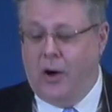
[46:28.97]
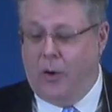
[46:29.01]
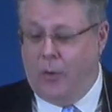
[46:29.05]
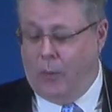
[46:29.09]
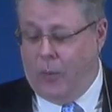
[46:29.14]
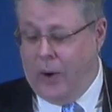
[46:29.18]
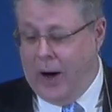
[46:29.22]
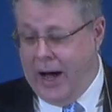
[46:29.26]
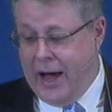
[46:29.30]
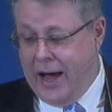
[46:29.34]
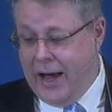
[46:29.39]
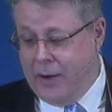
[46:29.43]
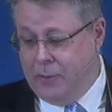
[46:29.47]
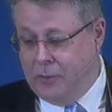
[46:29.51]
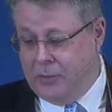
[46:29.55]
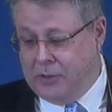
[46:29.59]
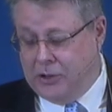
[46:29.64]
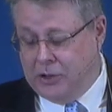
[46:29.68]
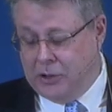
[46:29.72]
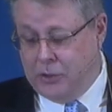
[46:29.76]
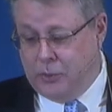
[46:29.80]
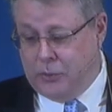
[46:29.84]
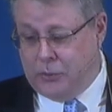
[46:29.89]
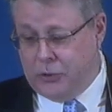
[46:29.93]
Why would
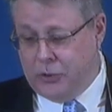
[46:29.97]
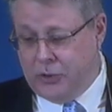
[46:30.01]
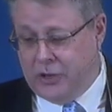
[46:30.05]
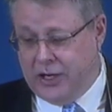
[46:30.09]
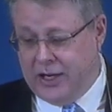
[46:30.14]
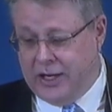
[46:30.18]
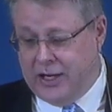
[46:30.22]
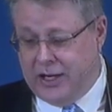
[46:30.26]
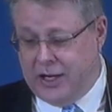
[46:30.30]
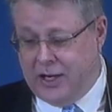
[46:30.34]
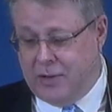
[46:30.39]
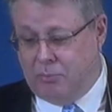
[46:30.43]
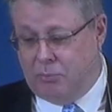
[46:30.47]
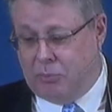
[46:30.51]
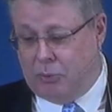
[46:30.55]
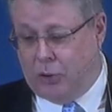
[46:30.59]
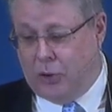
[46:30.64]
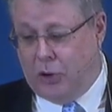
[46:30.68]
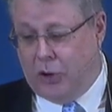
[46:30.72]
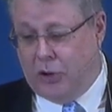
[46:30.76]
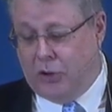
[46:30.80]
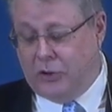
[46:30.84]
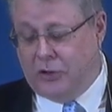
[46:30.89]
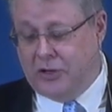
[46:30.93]
Luther get
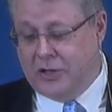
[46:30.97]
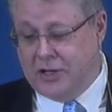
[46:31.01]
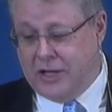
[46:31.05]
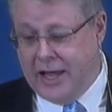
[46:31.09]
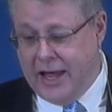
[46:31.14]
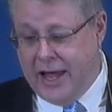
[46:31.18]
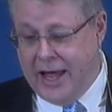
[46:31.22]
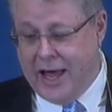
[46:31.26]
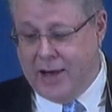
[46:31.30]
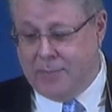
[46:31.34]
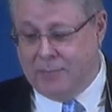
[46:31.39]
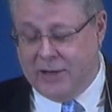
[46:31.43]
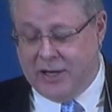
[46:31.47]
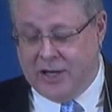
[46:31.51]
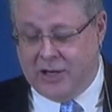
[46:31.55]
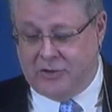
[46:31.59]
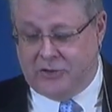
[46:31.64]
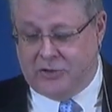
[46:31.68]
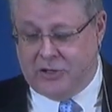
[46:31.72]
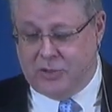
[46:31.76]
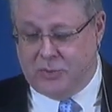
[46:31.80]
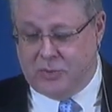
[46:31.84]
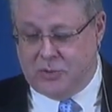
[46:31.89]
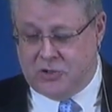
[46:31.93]
embroiled in that?
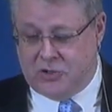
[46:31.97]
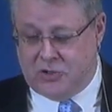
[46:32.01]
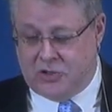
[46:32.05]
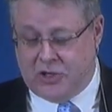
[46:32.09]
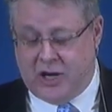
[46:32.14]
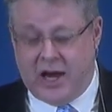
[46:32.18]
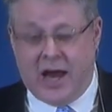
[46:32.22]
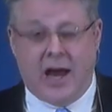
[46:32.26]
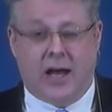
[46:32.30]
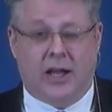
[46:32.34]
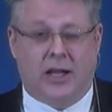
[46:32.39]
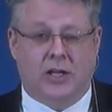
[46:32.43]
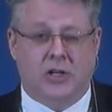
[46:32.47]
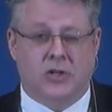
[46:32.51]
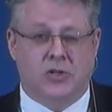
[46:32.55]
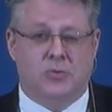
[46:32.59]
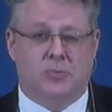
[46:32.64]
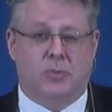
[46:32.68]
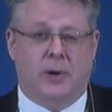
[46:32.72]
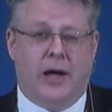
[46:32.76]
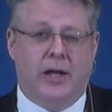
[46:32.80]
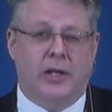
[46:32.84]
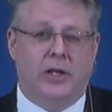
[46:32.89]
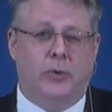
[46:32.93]
Because he was
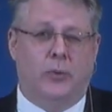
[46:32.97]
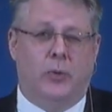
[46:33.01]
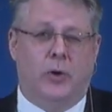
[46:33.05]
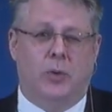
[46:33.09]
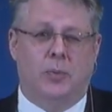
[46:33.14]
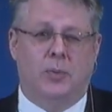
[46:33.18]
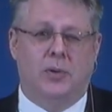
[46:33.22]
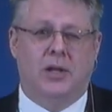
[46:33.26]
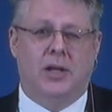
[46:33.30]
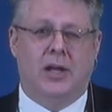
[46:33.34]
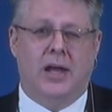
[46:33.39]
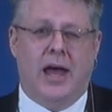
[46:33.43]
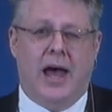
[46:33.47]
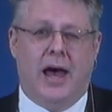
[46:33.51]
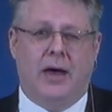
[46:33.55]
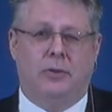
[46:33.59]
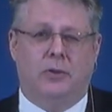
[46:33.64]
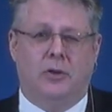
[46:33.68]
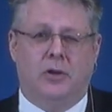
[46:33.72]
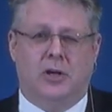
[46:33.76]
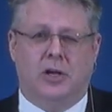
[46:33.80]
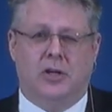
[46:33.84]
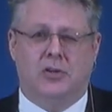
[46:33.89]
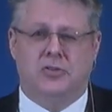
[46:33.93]
challenged by the Roman
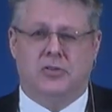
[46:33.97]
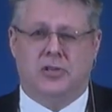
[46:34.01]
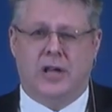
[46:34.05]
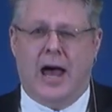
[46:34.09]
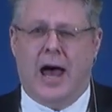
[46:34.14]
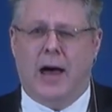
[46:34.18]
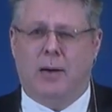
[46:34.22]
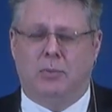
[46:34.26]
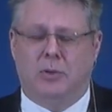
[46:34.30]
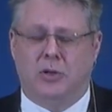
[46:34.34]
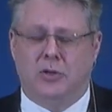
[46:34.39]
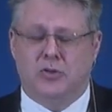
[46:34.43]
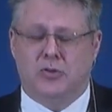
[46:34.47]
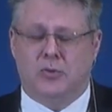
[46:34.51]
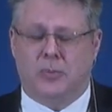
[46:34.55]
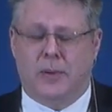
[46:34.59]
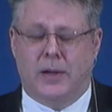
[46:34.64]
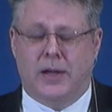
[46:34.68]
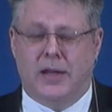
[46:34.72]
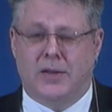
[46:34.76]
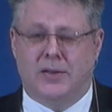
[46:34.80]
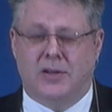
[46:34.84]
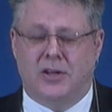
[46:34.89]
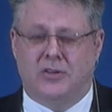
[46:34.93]
Catholic
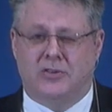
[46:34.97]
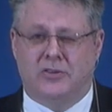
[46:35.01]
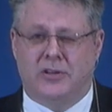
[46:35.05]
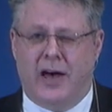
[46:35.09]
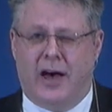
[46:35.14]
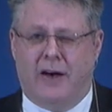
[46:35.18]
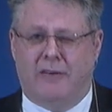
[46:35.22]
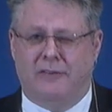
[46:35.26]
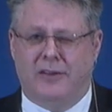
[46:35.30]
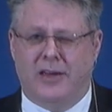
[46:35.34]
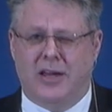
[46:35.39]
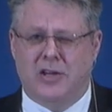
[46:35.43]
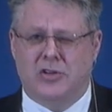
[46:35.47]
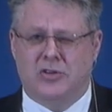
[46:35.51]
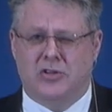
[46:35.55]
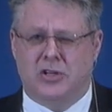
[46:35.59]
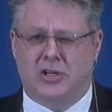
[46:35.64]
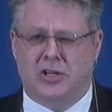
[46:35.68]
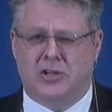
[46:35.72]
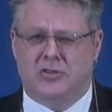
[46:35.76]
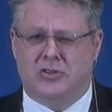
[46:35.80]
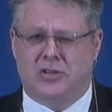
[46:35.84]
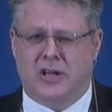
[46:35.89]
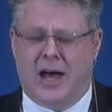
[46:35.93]
establishment that
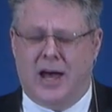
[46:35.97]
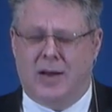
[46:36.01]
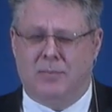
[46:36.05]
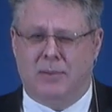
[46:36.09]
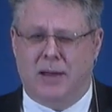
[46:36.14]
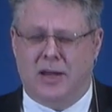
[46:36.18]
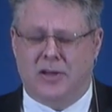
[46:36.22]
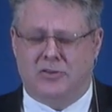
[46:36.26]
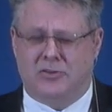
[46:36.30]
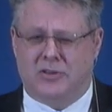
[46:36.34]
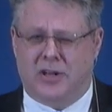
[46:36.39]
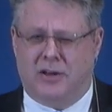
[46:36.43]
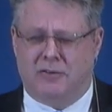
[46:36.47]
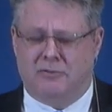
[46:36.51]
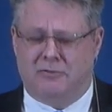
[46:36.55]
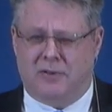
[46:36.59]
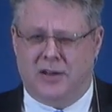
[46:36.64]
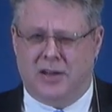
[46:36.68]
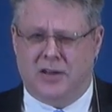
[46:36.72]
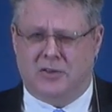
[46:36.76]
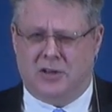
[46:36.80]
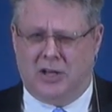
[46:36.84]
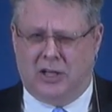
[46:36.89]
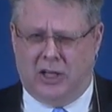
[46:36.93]
salvation is not based on
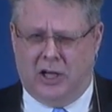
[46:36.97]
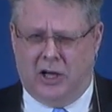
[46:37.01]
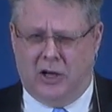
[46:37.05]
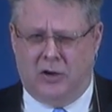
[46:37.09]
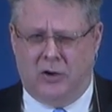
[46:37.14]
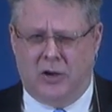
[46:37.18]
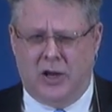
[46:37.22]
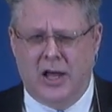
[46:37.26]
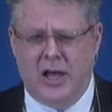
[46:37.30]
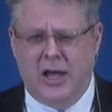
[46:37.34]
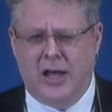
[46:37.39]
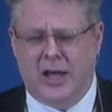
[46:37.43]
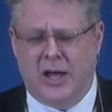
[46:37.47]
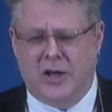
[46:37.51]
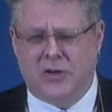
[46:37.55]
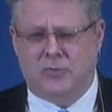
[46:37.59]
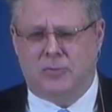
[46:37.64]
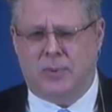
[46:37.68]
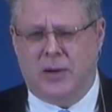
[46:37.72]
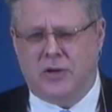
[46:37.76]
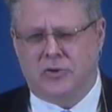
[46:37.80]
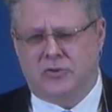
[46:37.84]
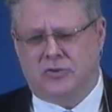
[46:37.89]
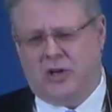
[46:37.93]
faith alone. It's
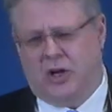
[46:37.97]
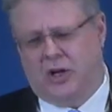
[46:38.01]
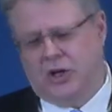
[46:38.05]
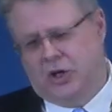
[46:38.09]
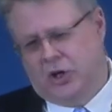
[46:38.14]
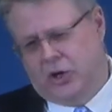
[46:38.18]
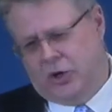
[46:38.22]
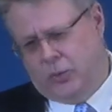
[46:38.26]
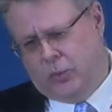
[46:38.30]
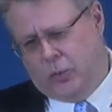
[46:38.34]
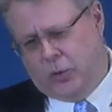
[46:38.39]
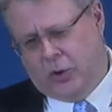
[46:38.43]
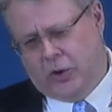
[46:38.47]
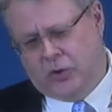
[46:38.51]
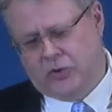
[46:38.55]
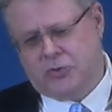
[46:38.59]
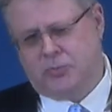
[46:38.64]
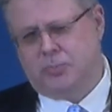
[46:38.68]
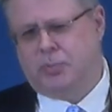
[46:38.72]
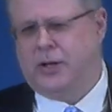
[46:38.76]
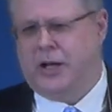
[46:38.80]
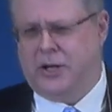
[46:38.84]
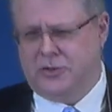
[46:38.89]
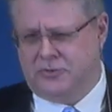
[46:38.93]
based on good
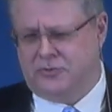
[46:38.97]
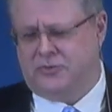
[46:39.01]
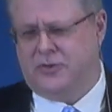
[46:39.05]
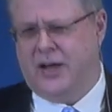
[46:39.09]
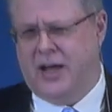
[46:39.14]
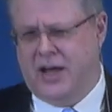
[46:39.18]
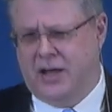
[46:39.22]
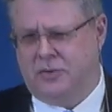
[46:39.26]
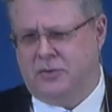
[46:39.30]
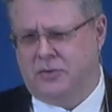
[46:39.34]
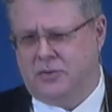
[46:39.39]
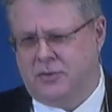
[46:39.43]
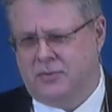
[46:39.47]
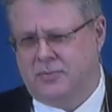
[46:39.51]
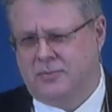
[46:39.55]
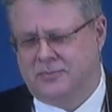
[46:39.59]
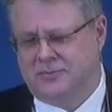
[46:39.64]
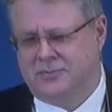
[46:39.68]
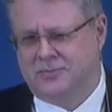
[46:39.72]
works plus faith.